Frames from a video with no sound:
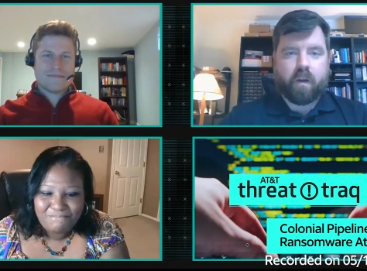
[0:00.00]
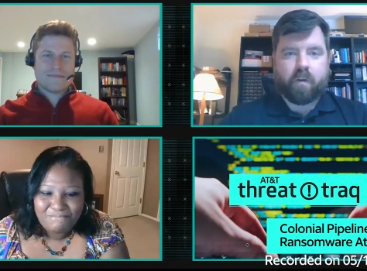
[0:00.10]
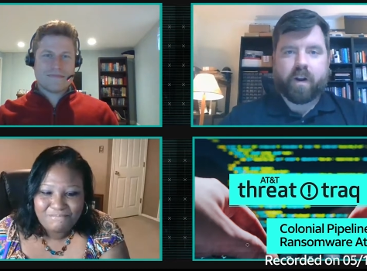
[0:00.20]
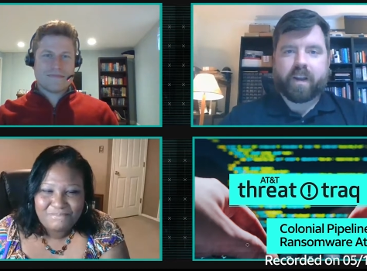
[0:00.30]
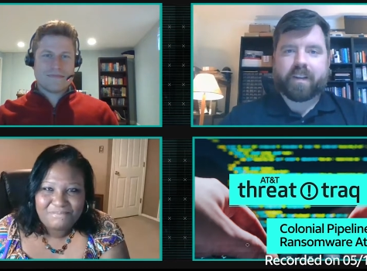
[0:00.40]

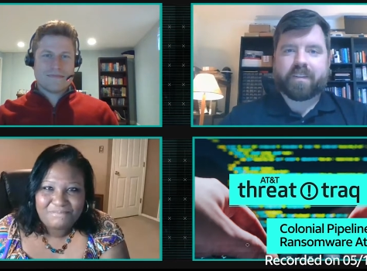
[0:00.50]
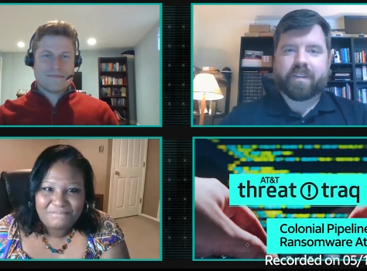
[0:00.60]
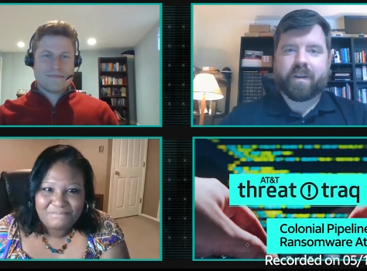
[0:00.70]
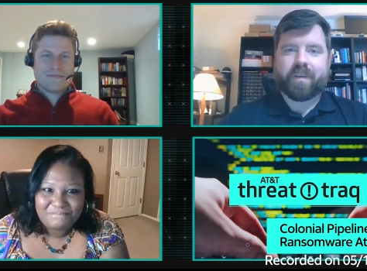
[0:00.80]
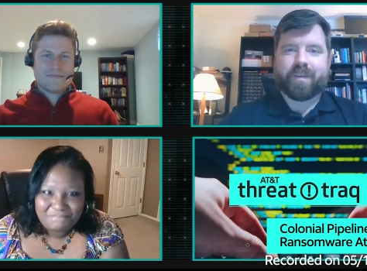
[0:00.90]
Speaker 1: All right.
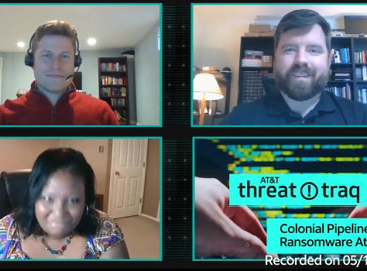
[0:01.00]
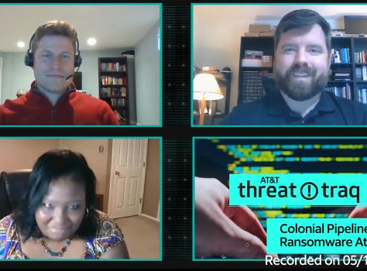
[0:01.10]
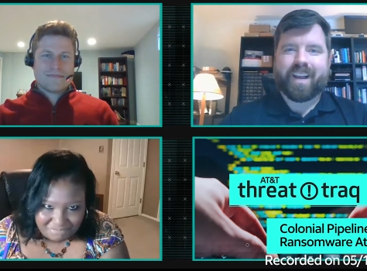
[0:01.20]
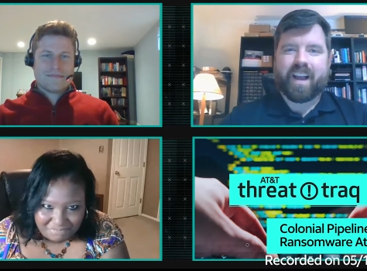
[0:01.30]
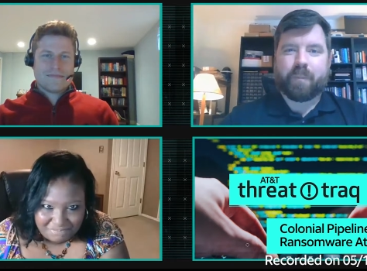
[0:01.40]
So,
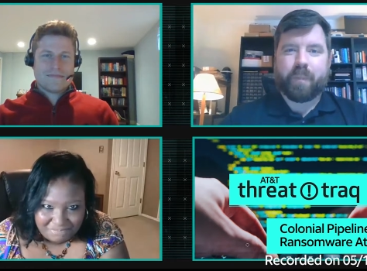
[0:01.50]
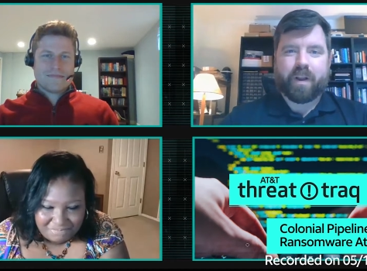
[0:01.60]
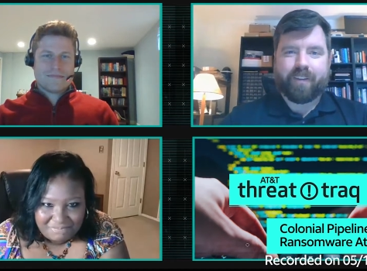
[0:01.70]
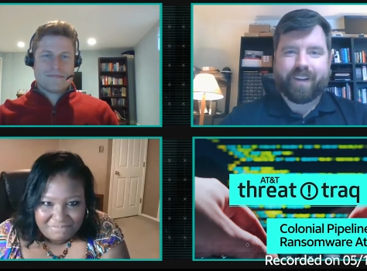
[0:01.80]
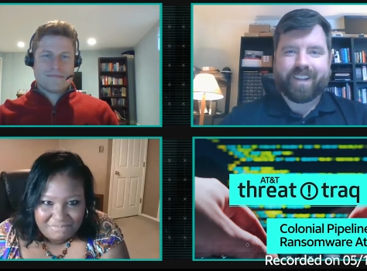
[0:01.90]
uh,
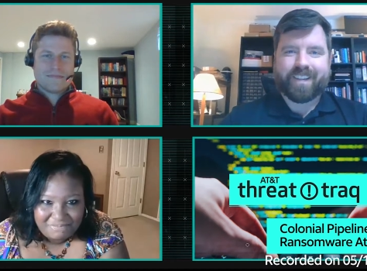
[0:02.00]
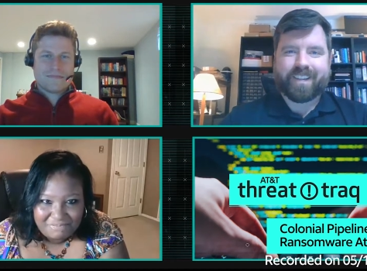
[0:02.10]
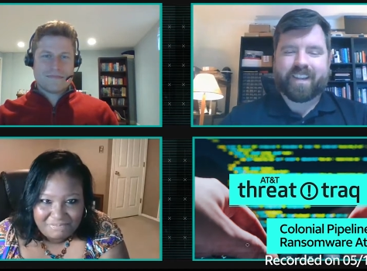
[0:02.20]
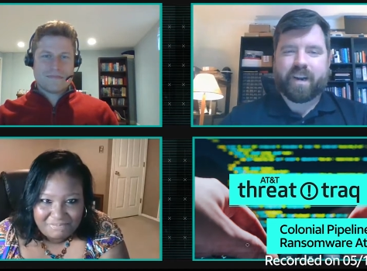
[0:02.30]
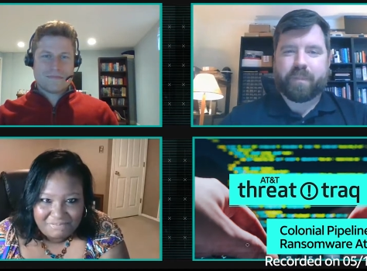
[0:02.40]
buckle in.
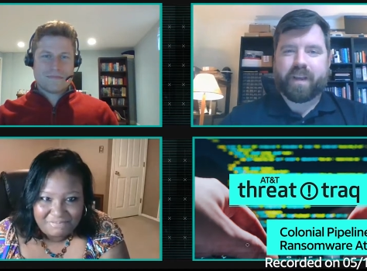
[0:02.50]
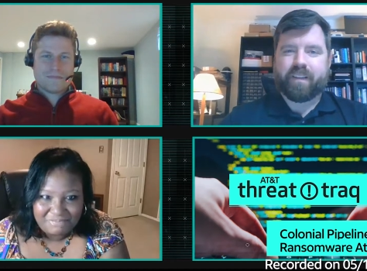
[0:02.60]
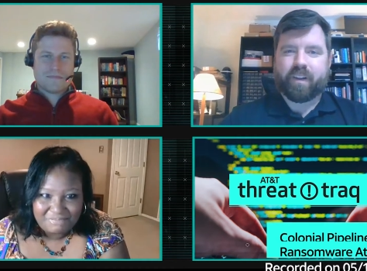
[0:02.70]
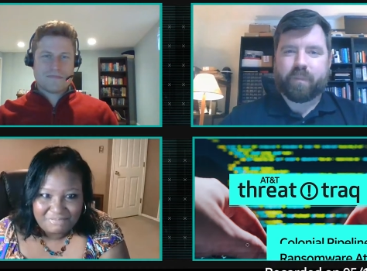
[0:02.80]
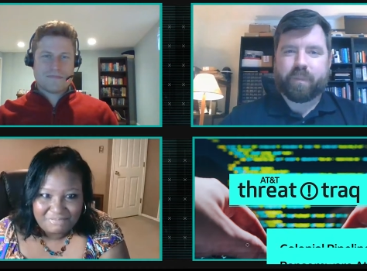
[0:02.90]
This is going to be
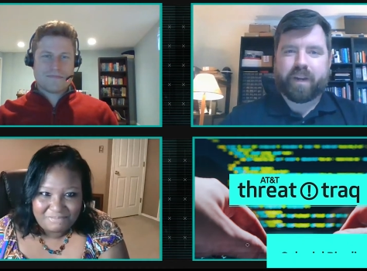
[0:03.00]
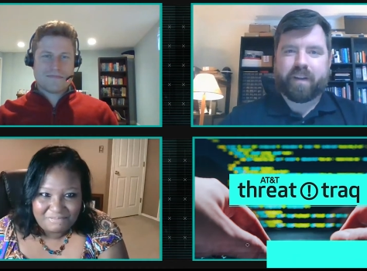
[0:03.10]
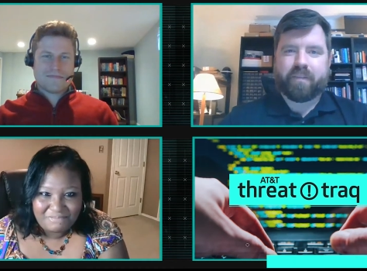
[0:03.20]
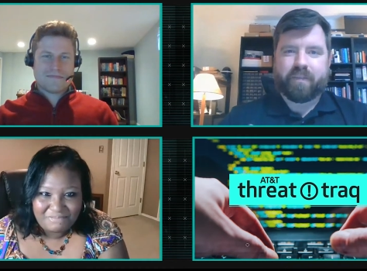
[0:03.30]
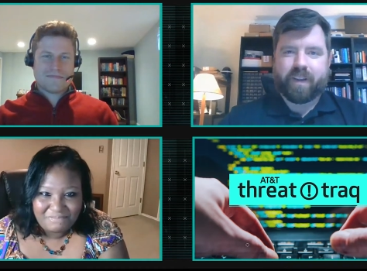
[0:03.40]
a little bit
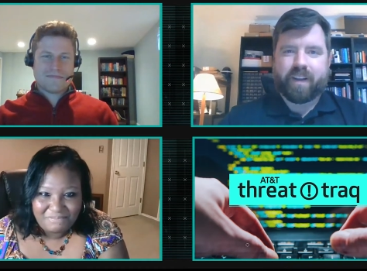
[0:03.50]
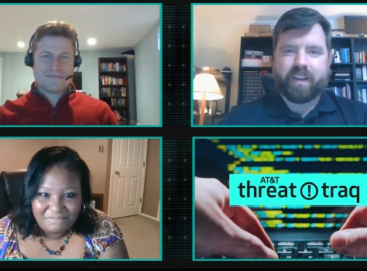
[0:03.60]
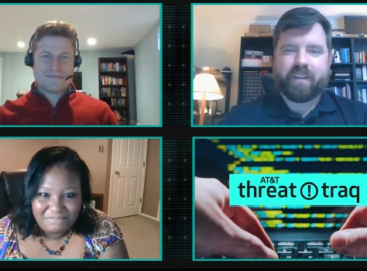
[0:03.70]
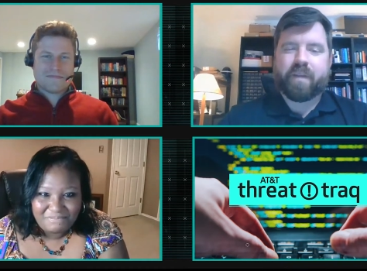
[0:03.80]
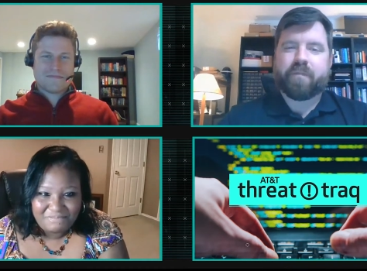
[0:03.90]
of uh,
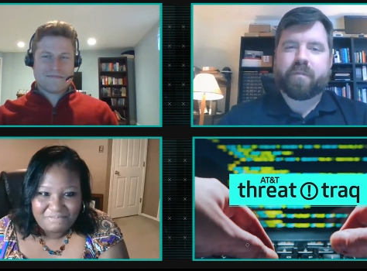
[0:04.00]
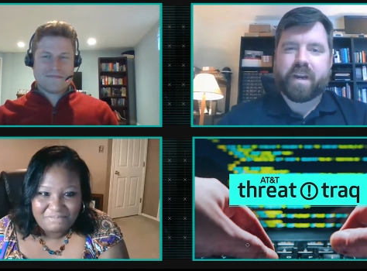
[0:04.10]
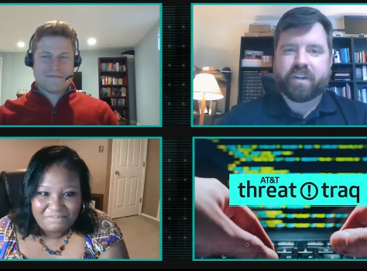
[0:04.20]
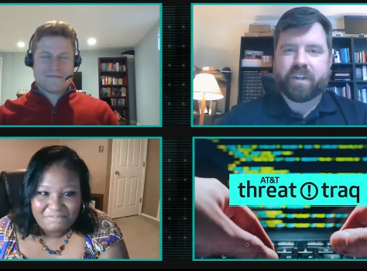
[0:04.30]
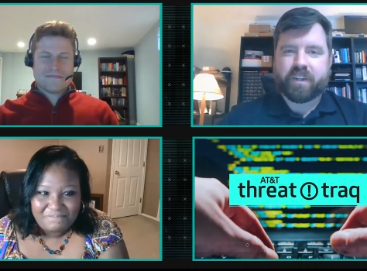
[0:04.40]
an
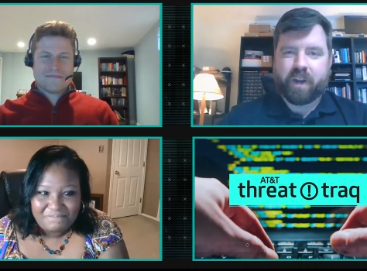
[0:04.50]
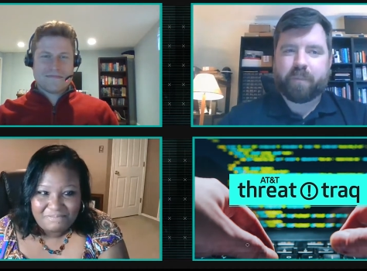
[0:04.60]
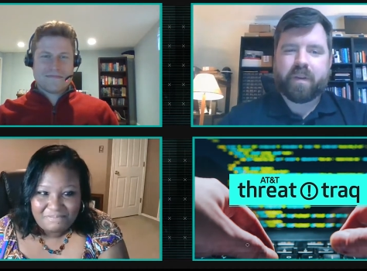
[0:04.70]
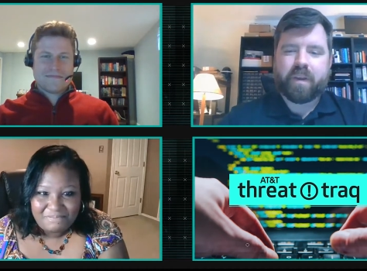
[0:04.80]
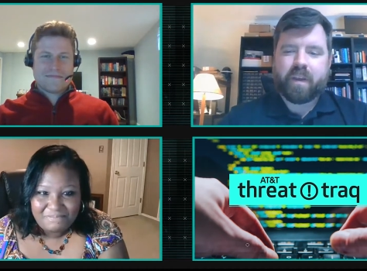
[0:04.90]
information
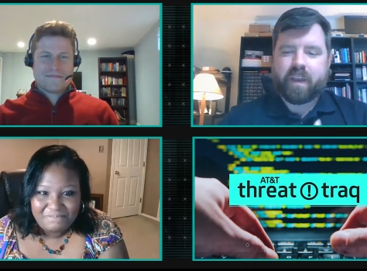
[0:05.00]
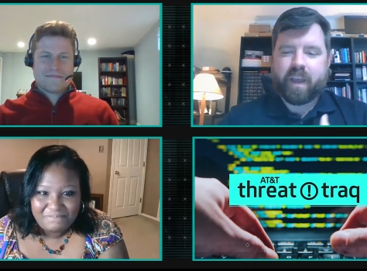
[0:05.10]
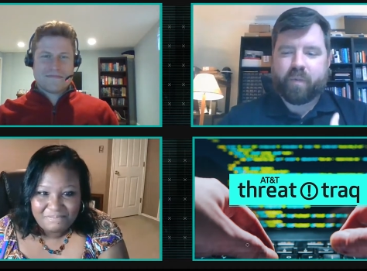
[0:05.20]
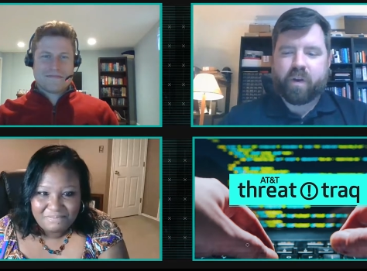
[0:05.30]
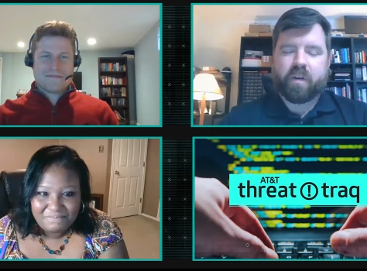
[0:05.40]
dump.
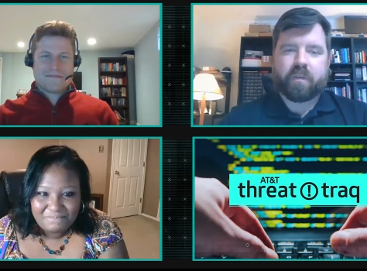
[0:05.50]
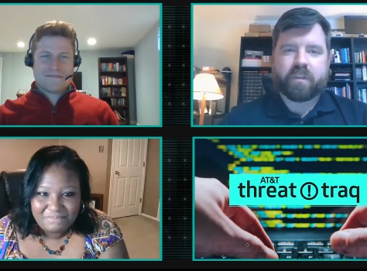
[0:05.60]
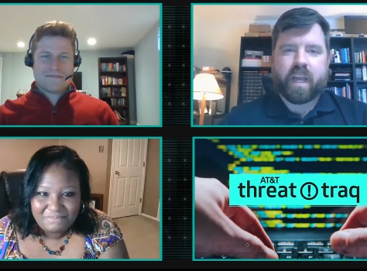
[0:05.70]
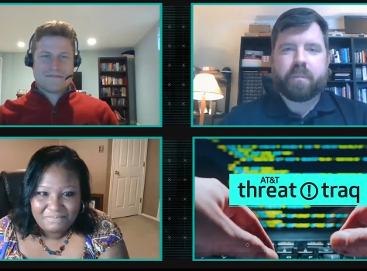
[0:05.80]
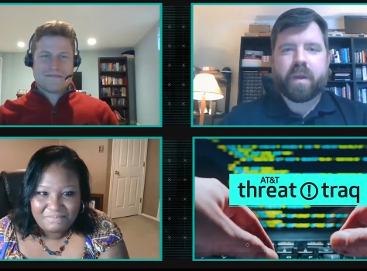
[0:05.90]
we
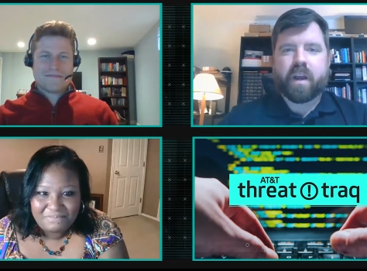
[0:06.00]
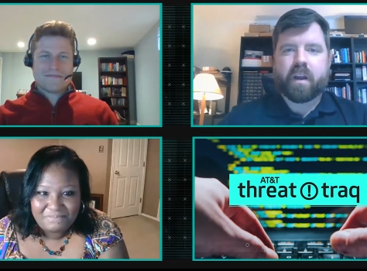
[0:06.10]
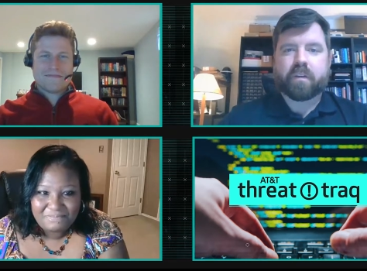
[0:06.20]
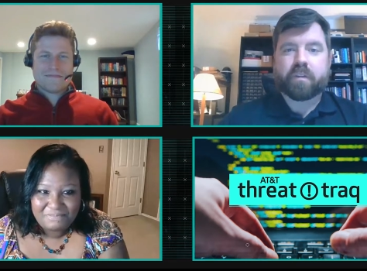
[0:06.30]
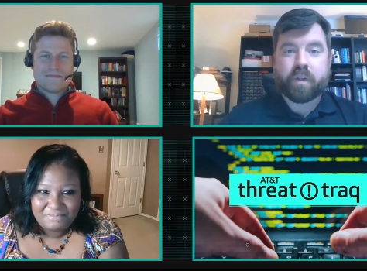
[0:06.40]
are taping
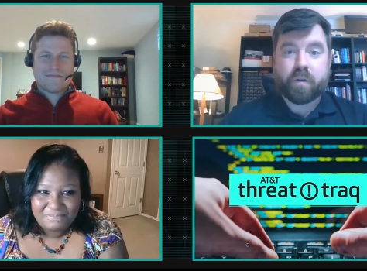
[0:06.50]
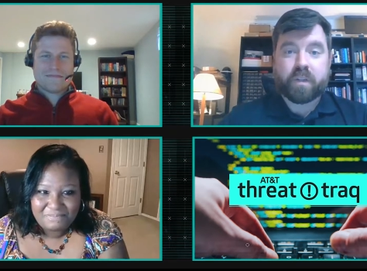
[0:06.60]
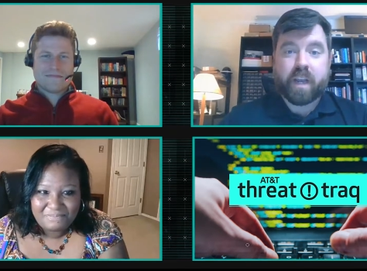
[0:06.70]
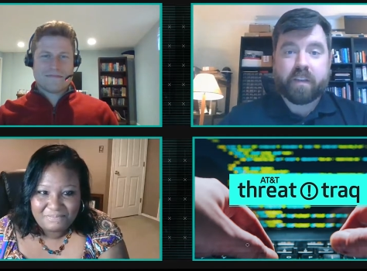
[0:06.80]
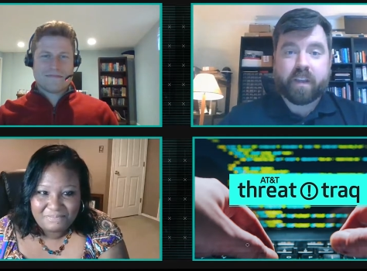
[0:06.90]
on
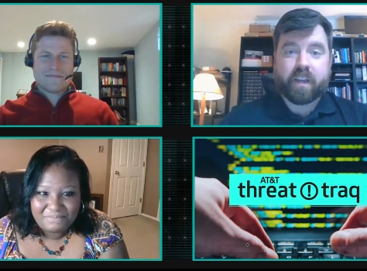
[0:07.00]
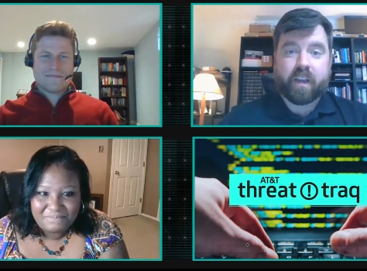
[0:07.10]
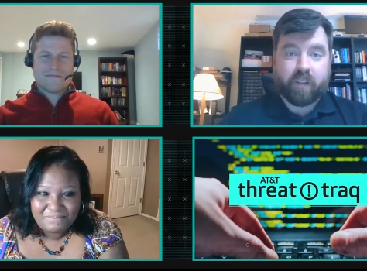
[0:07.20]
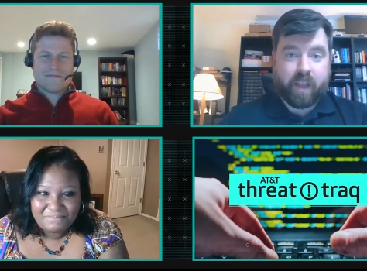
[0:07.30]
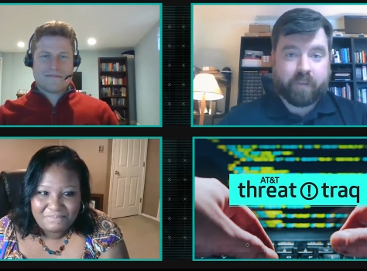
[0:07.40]
Tuesday, the
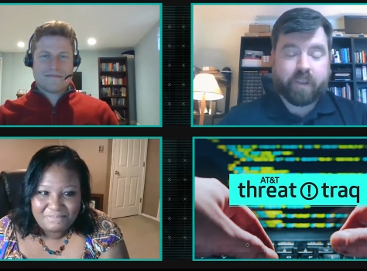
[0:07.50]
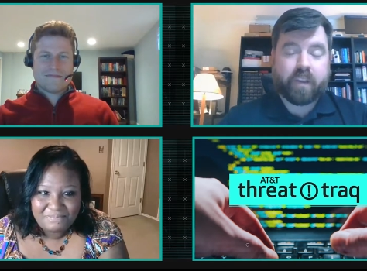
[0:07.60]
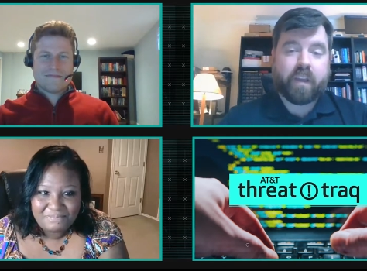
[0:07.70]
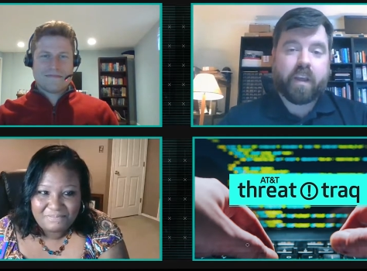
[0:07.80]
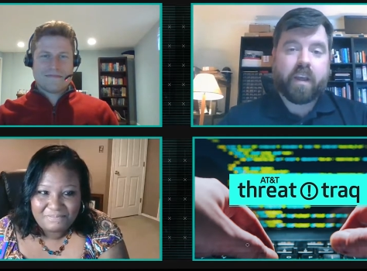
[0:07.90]
11th.